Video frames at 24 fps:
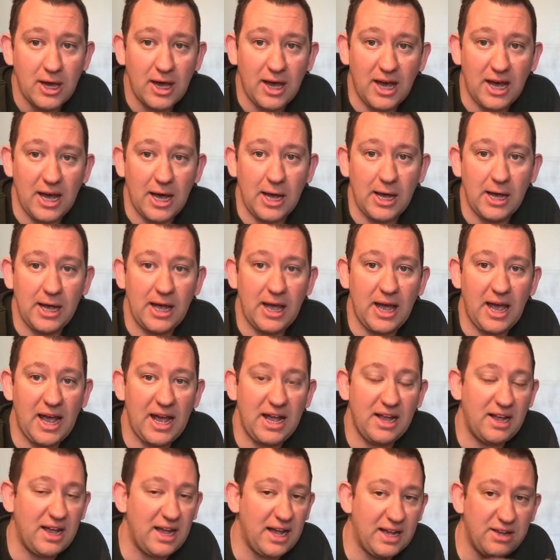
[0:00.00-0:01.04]

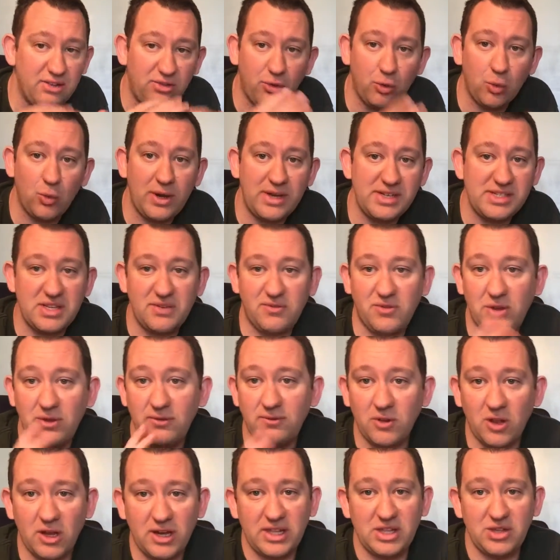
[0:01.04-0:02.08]
As always, if
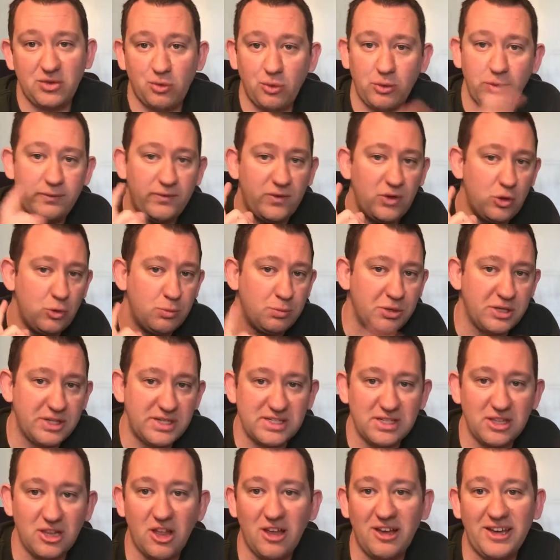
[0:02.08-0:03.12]
you've liked this review,
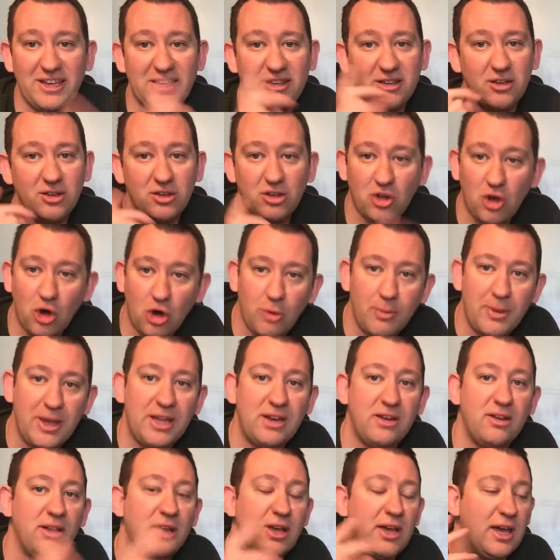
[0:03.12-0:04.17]
please like,
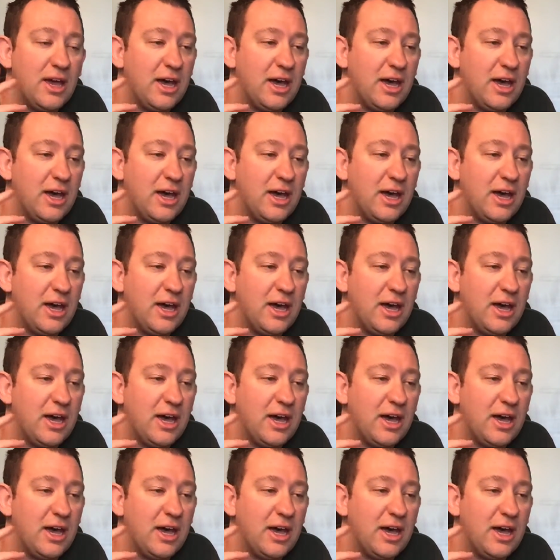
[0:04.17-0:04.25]
comment,